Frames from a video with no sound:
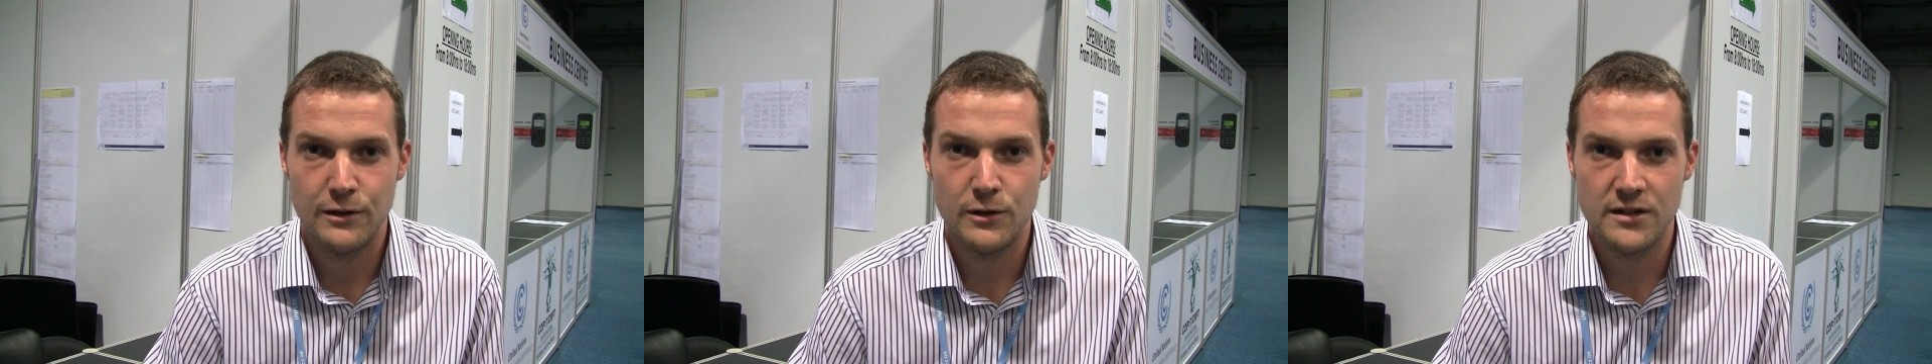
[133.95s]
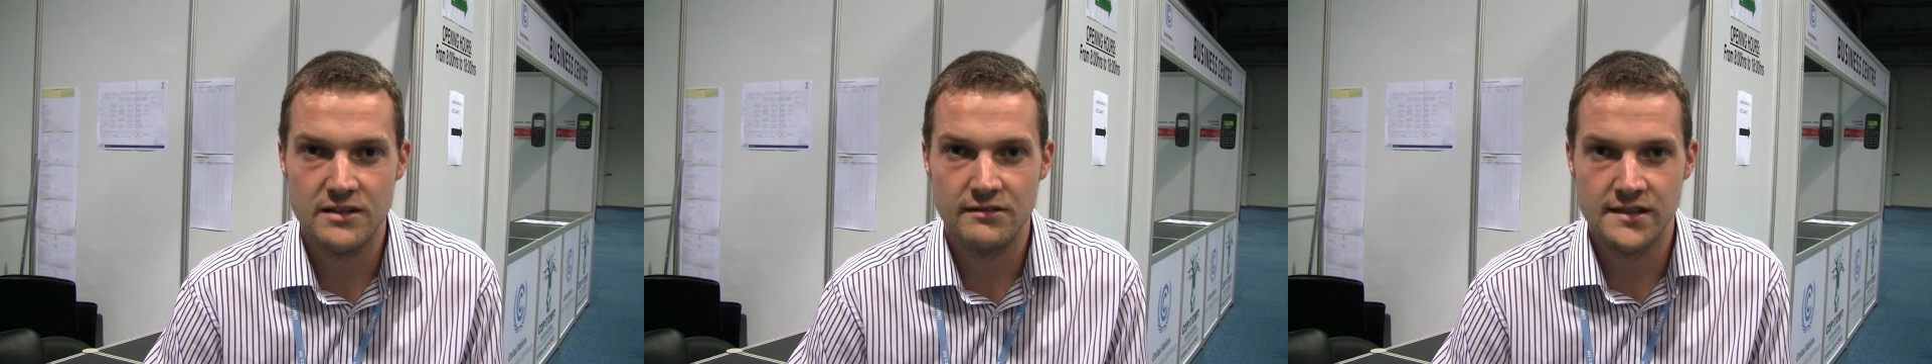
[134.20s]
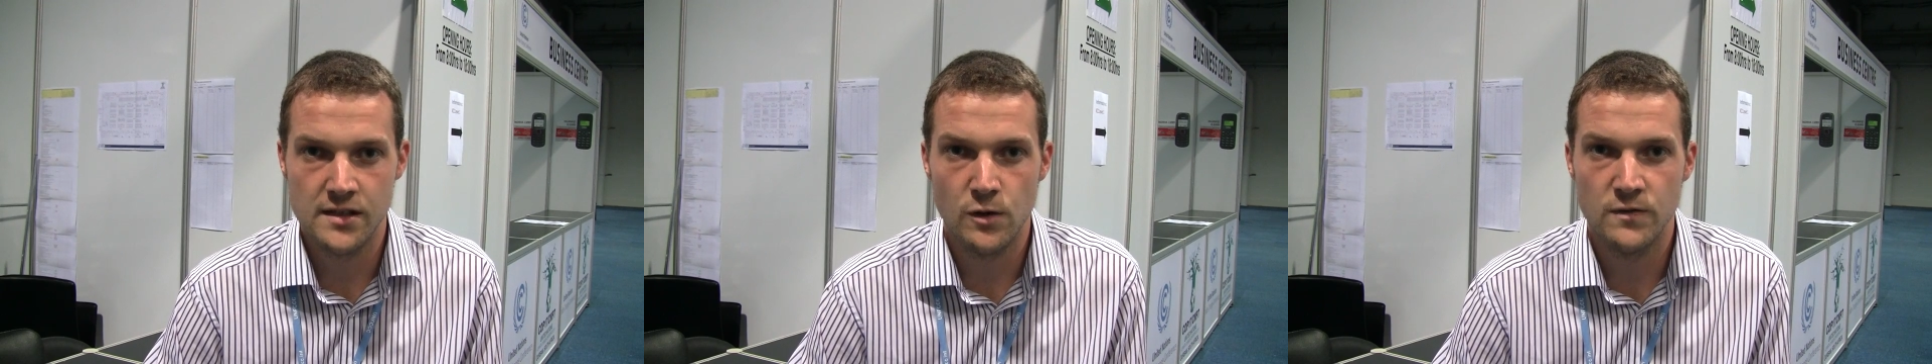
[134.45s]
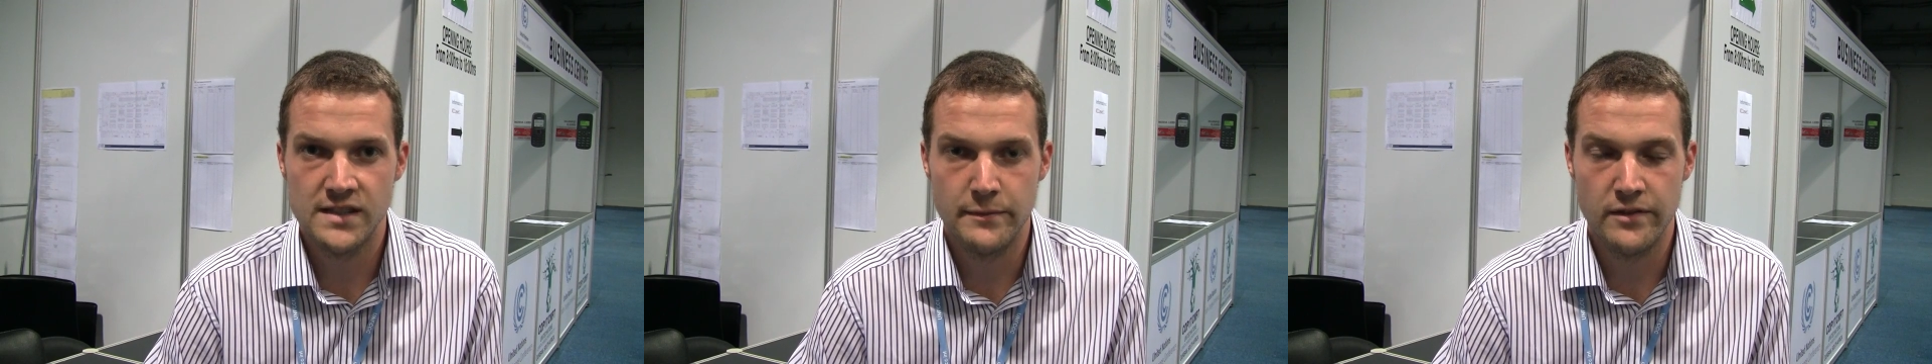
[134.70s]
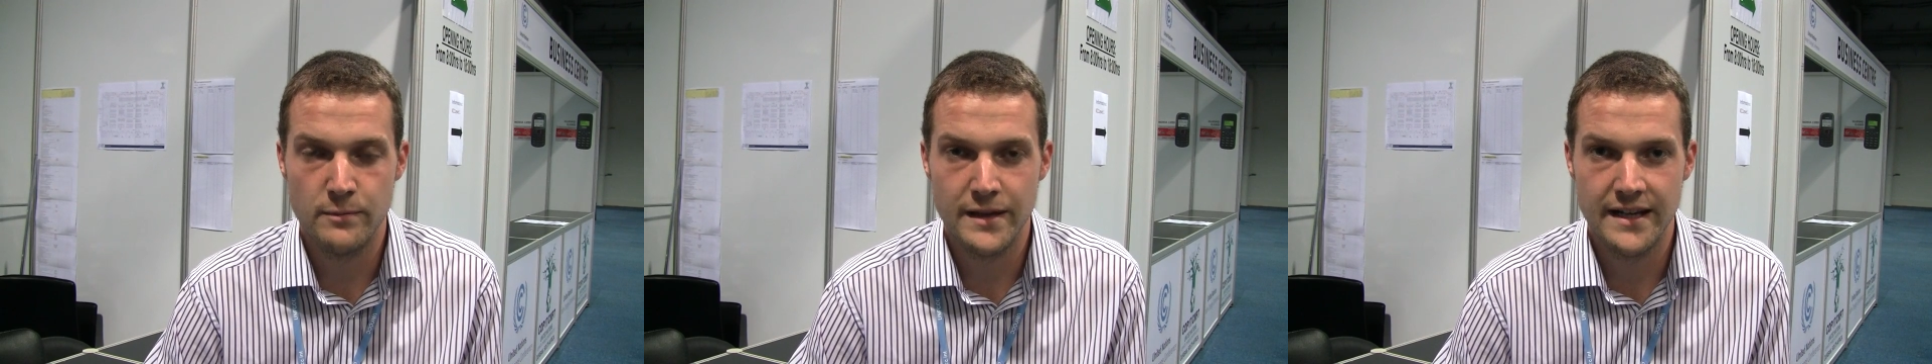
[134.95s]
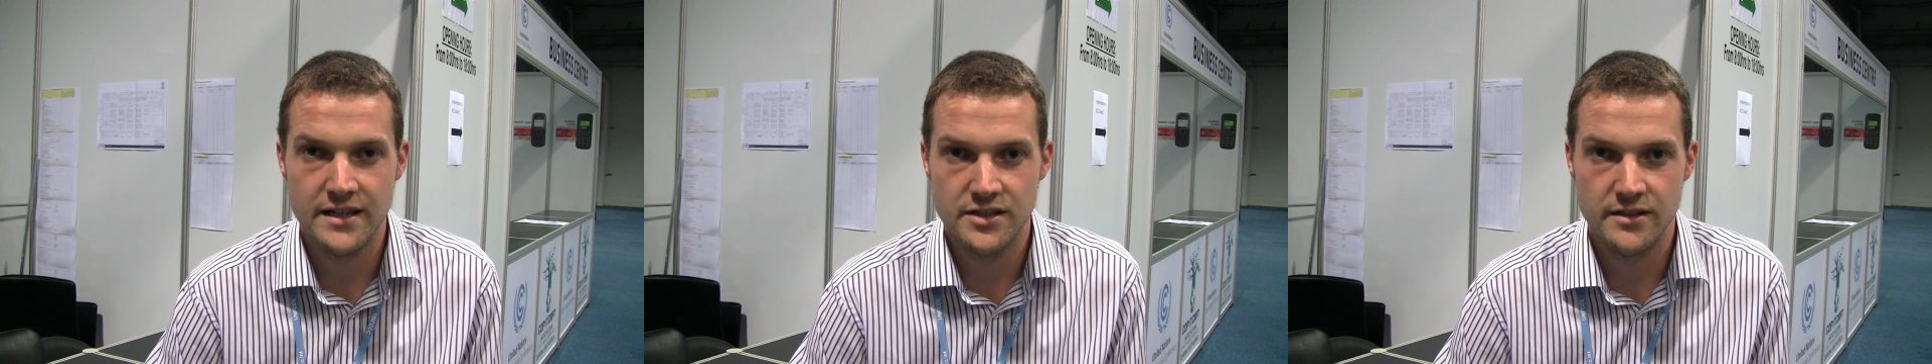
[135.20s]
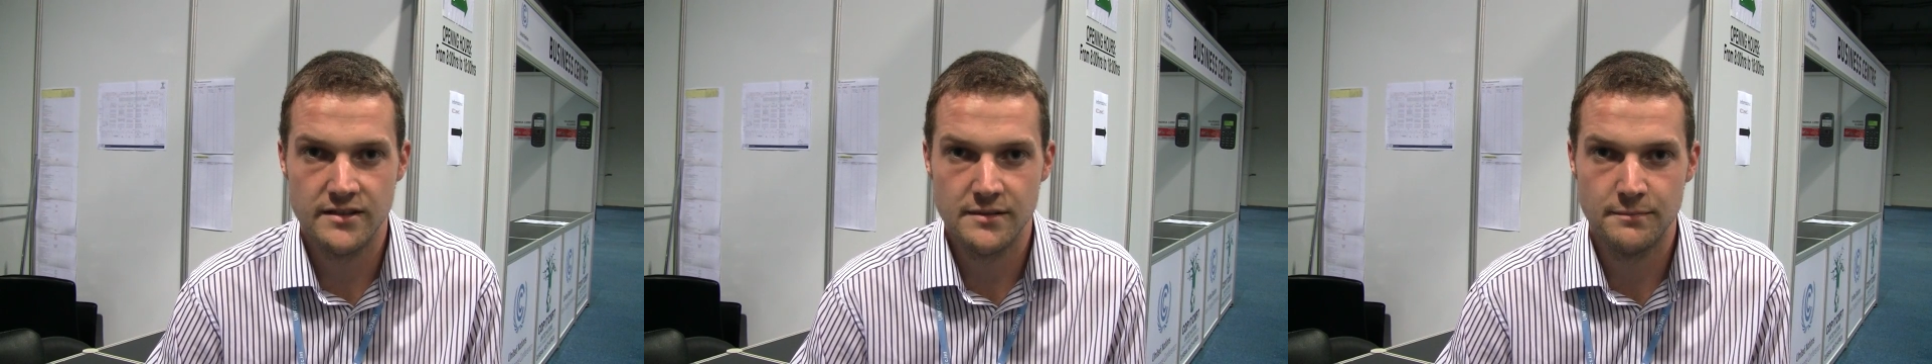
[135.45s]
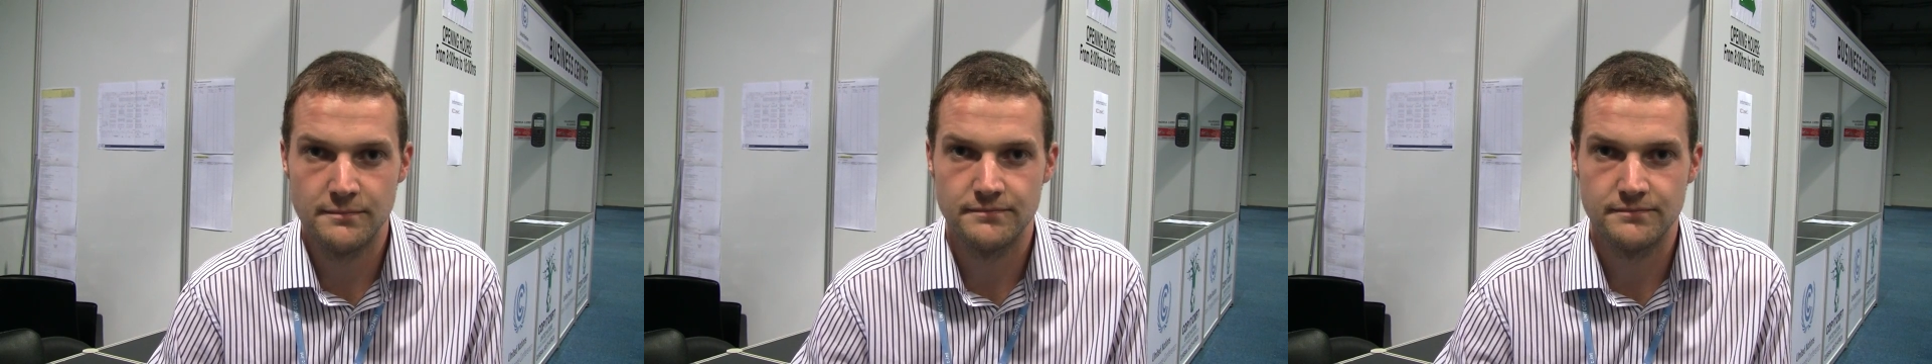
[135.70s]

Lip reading: look to resolve some of the big issues.